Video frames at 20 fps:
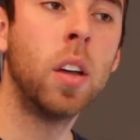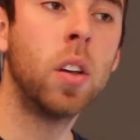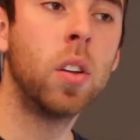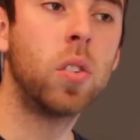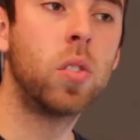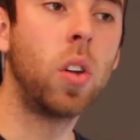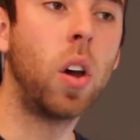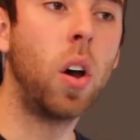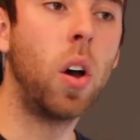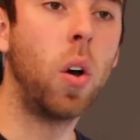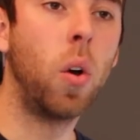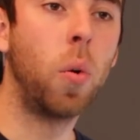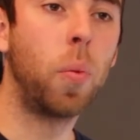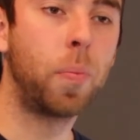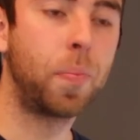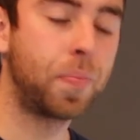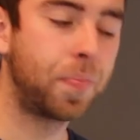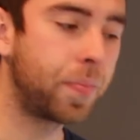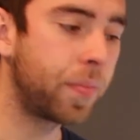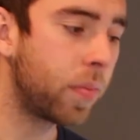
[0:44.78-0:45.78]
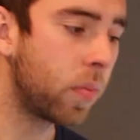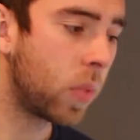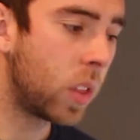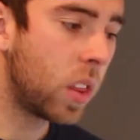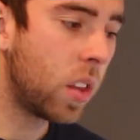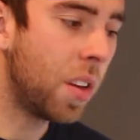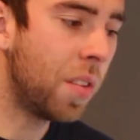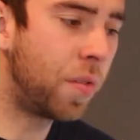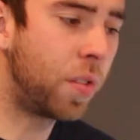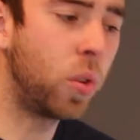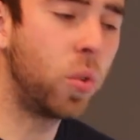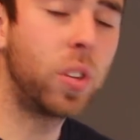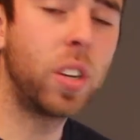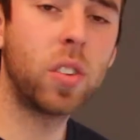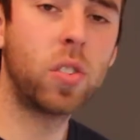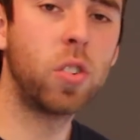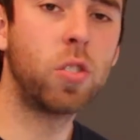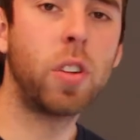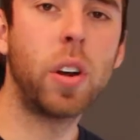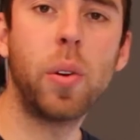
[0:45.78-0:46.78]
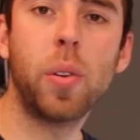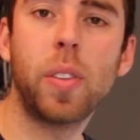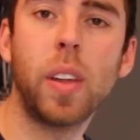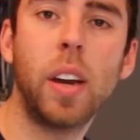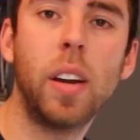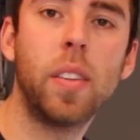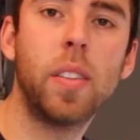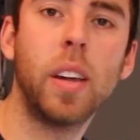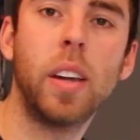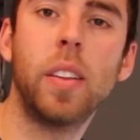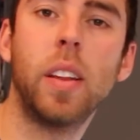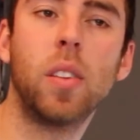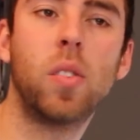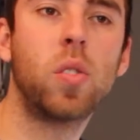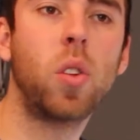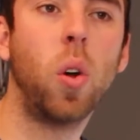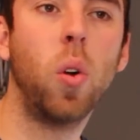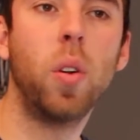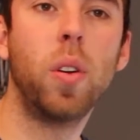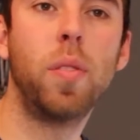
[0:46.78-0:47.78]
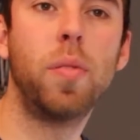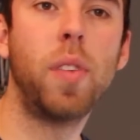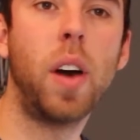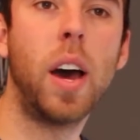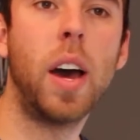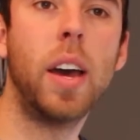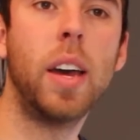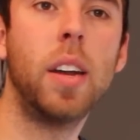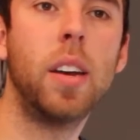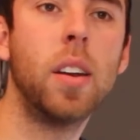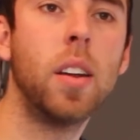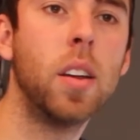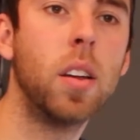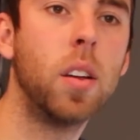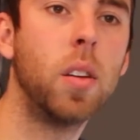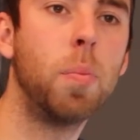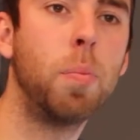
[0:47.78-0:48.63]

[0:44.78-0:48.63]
So if you disagree with anything, that's totally fine,